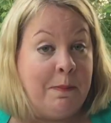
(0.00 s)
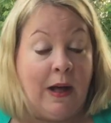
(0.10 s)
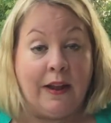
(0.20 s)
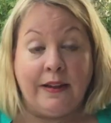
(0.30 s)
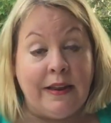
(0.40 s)

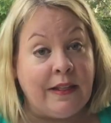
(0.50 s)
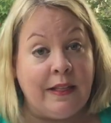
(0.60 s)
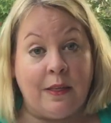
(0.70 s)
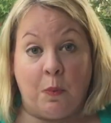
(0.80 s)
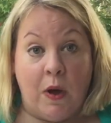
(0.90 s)
Politics
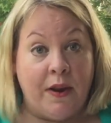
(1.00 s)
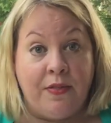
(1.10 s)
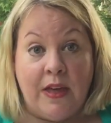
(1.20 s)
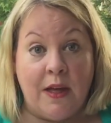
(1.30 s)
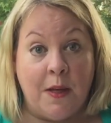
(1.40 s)
is one of
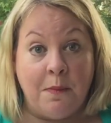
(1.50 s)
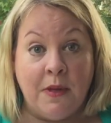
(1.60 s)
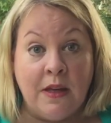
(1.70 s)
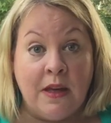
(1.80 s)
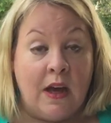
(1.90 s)
them,
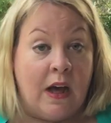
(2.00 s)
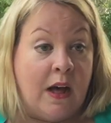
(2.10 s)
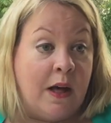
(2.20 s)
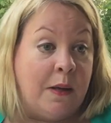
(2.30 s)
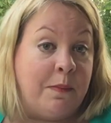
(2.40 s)

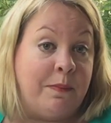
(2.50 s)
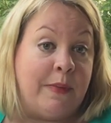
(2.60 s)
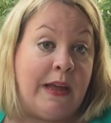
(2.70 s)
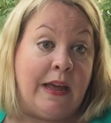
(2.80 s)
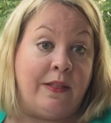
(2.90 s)
and
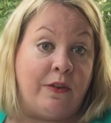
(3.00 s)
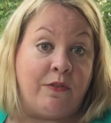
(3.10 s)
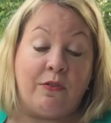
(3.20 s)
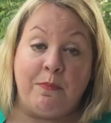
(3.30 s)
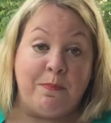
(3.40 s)
there's